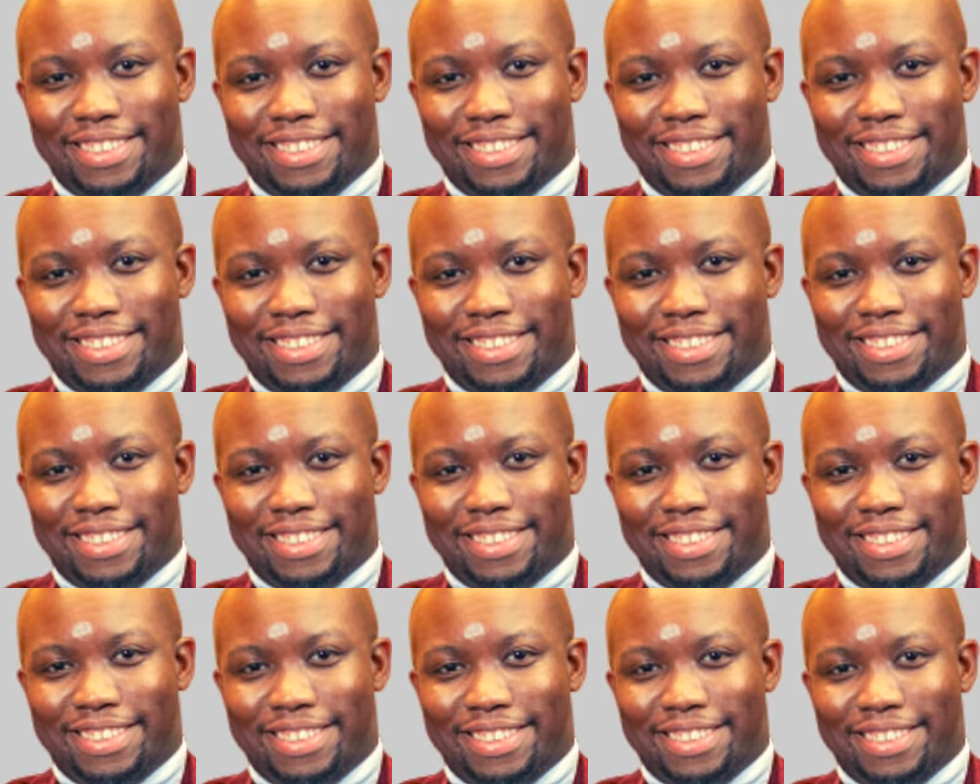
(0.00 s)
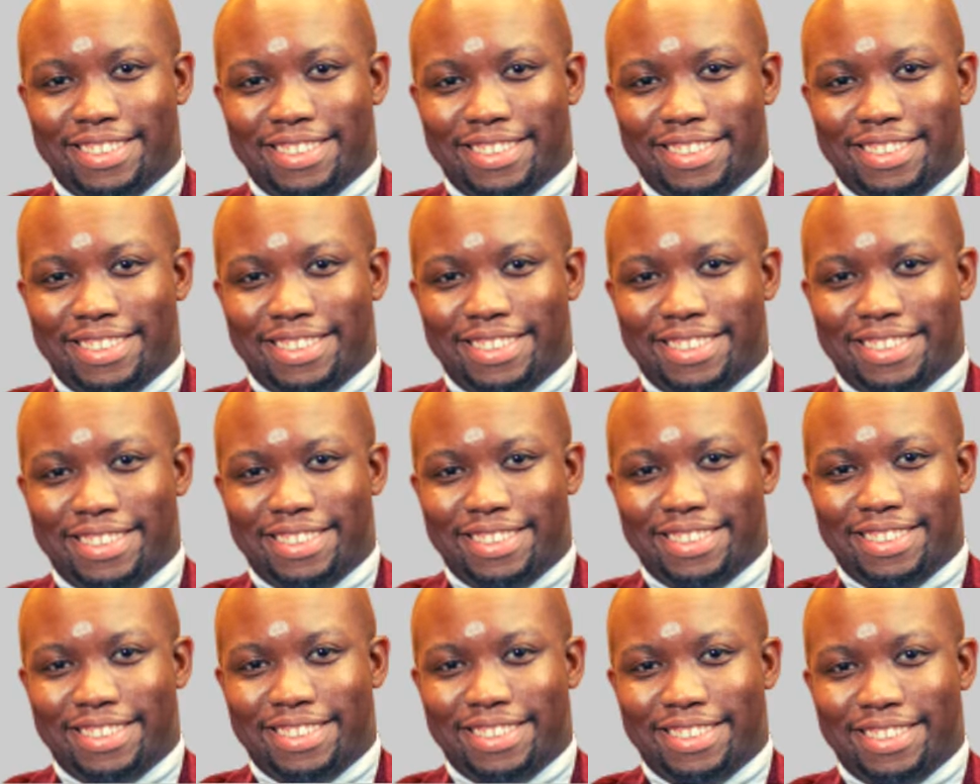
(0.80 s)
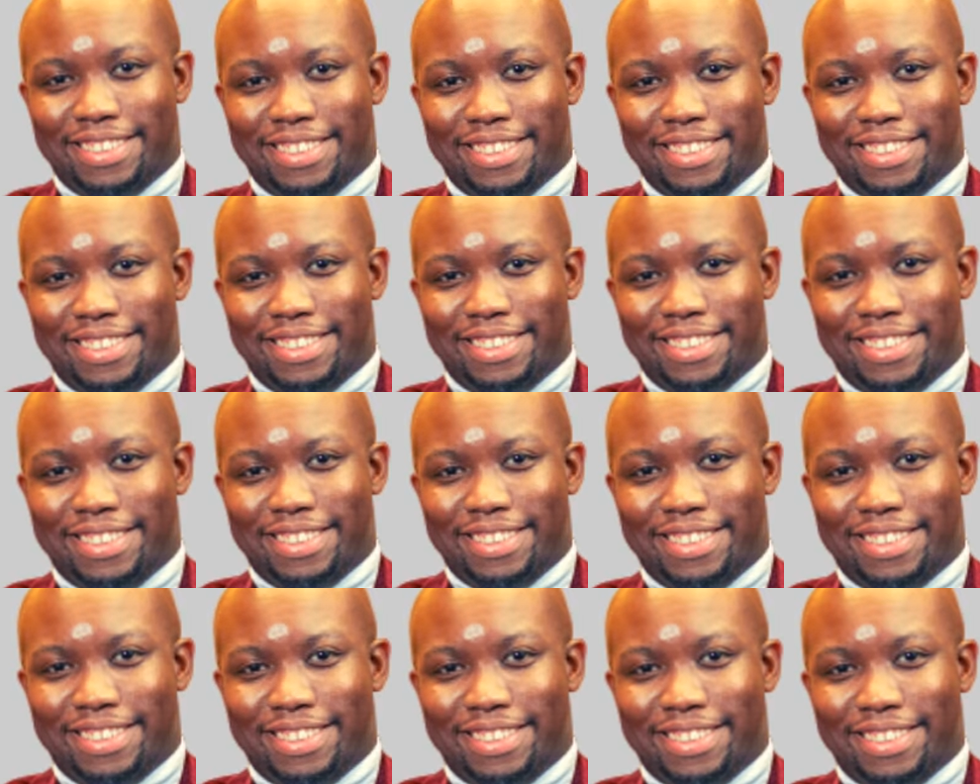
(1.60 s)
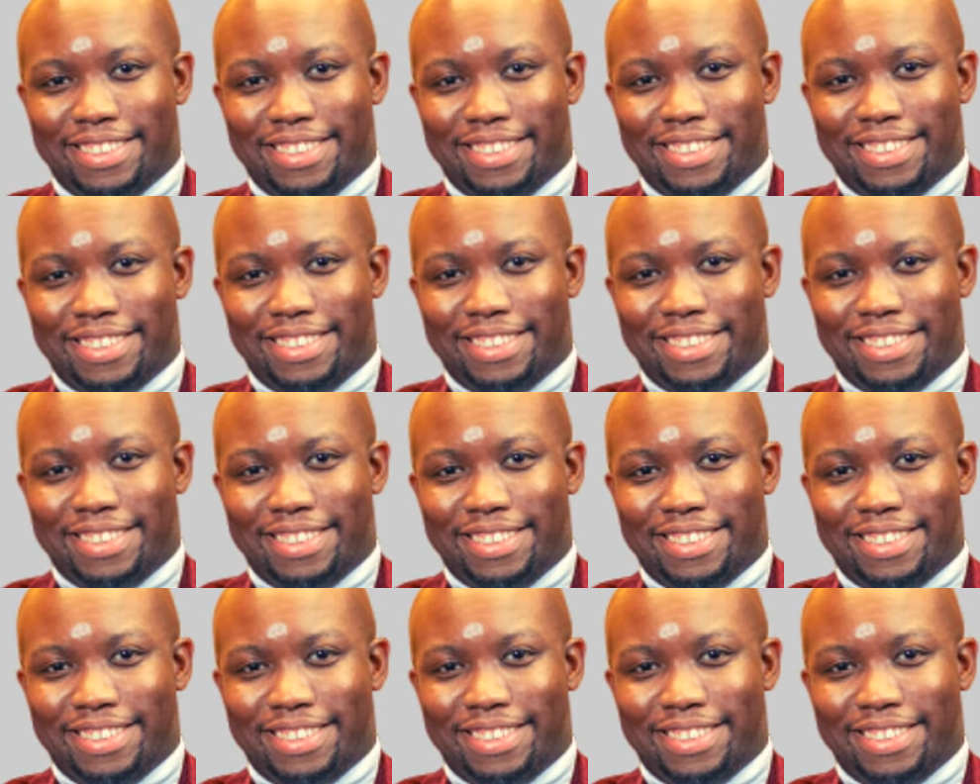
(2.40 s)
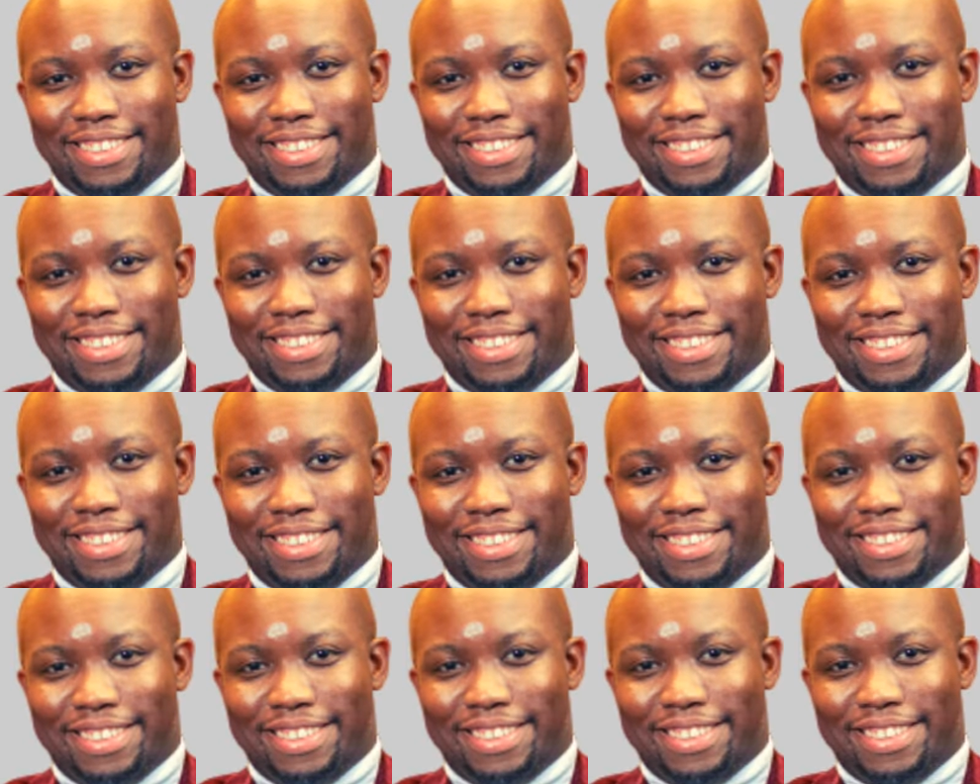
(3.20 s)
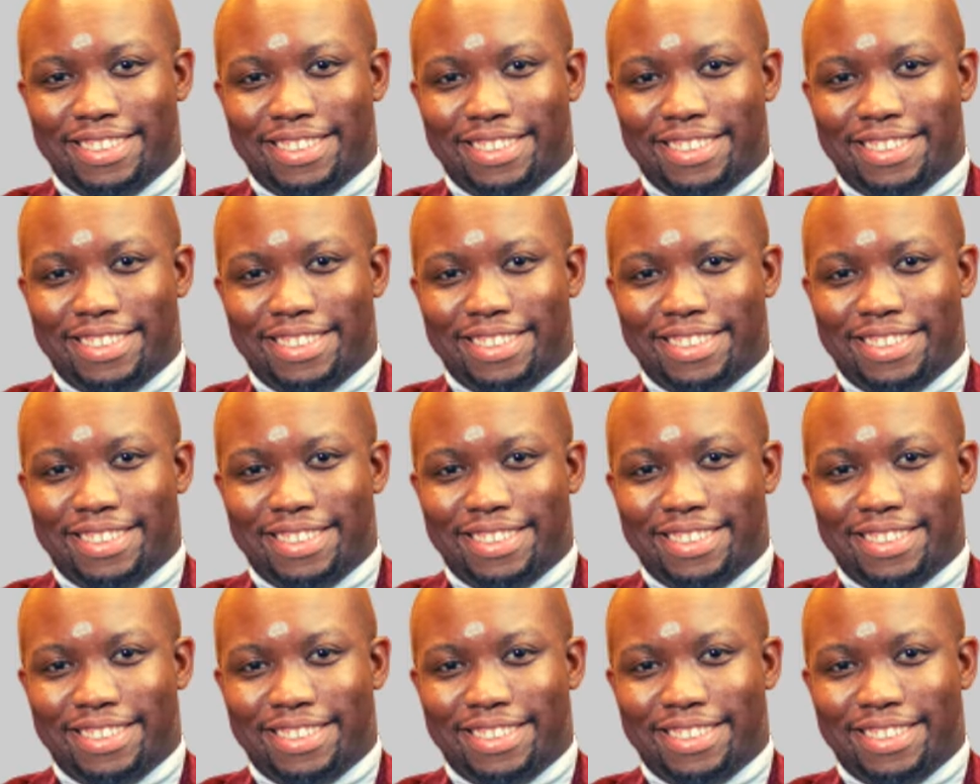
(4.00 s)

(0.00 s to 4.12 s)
No words are spoken by the person on screen.